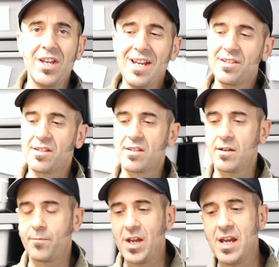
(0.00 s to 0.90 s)

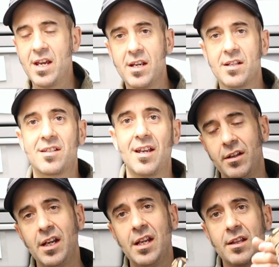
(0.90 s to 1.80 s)
This is,
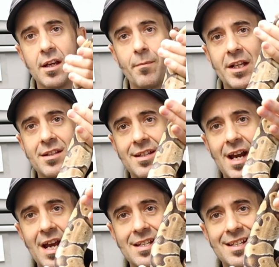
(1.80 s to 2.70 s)
the neat thing about this
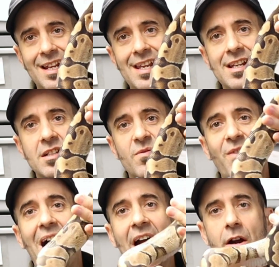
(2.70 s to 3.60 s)
guy is that he is
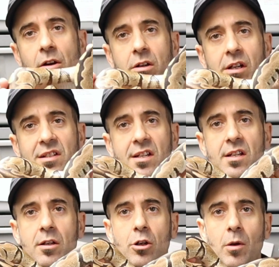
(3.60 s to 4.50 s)
fire. You can see
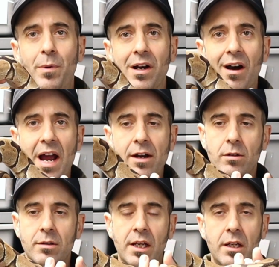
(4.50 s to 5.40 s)
he's a good bit
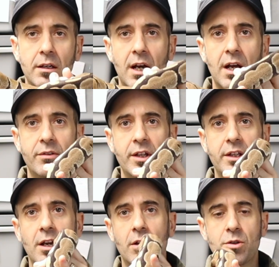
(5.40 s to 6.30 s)
lighter than
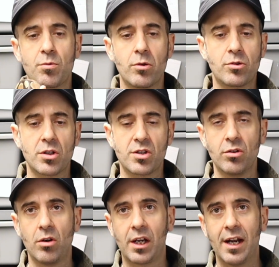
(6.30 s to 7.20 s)
the others we were just
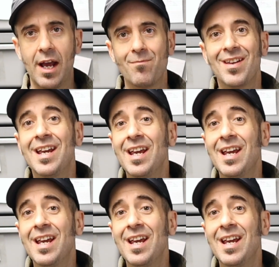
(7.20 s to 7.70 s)
looking at.